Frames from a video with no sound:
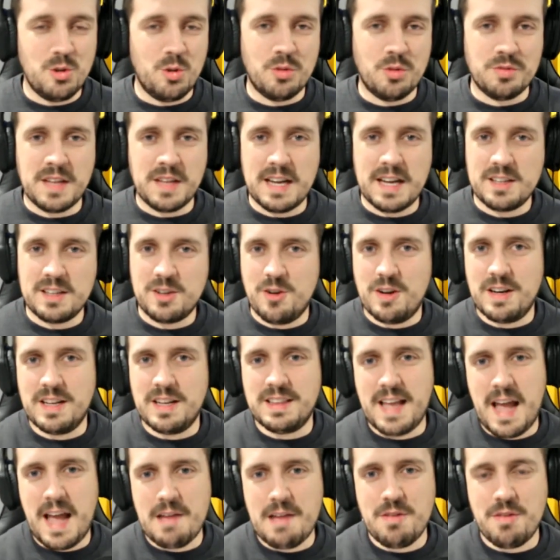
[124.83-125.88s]
love that kind
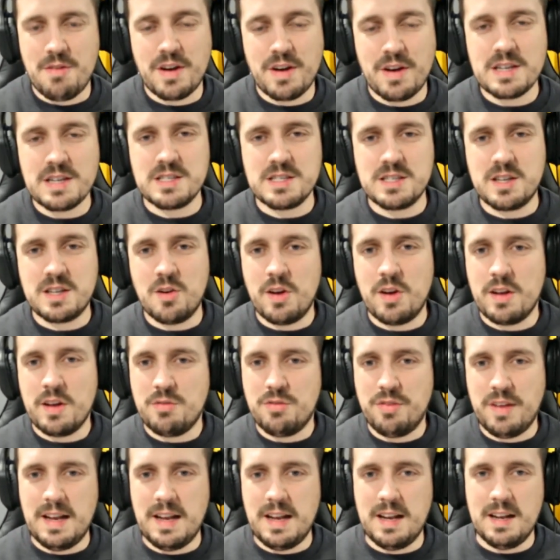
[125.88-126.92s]
of David versus
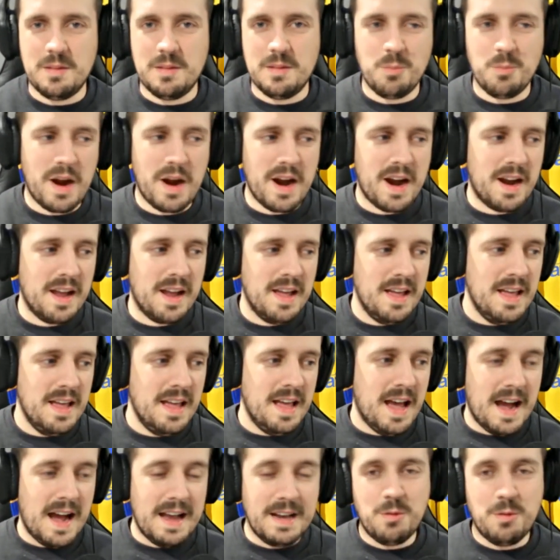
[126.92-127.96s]
Goliath feeling where
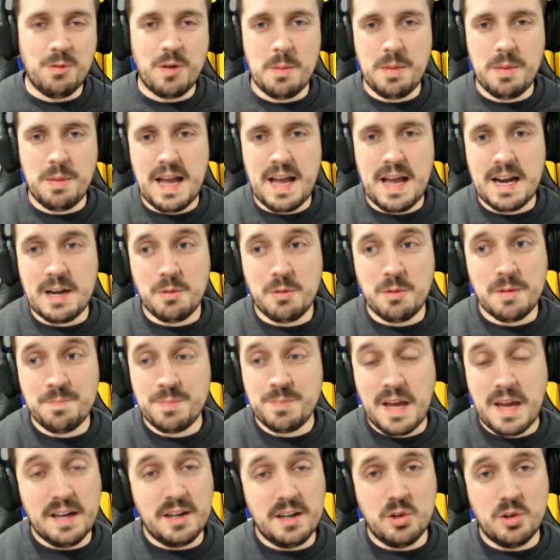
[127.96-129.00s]
anyone could beat anyone.
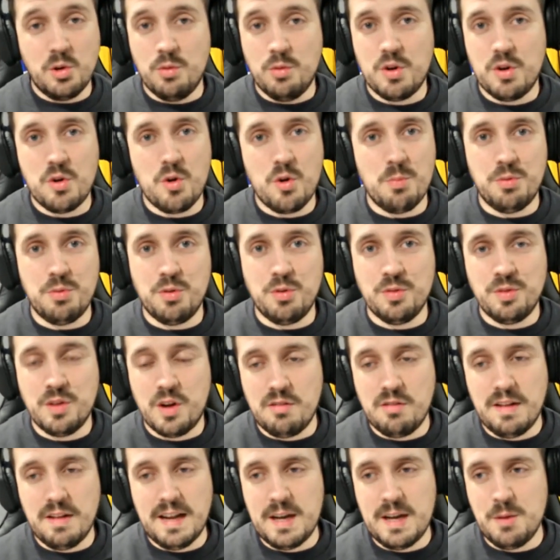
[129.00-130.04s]
And I'd love a cup run.
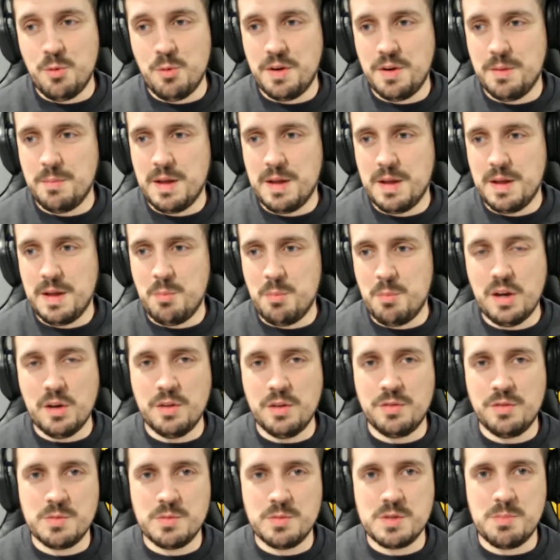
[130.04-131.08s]
I really would. In my
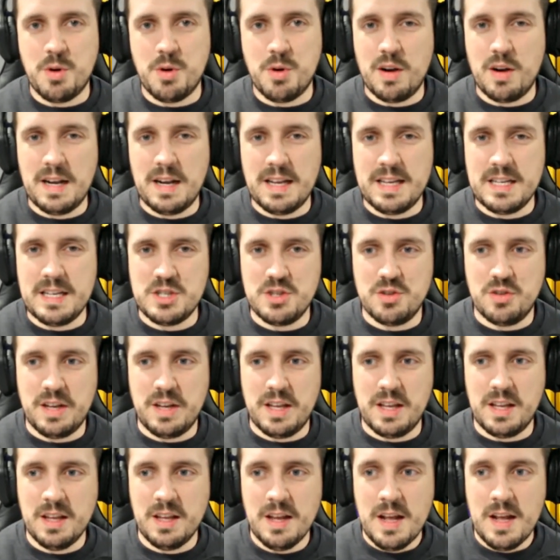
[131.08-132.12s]
lifetime supporting Leeds
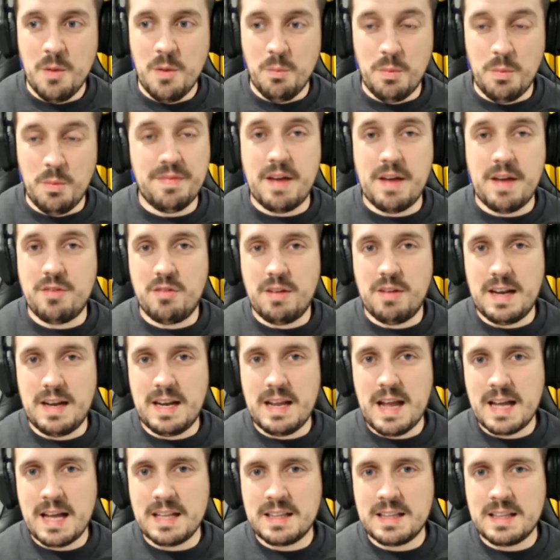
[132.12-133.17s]
United, we've never
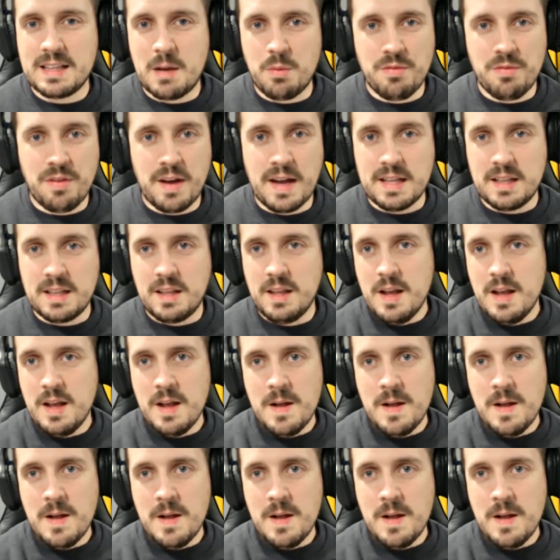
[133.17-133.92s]
really had that. We've had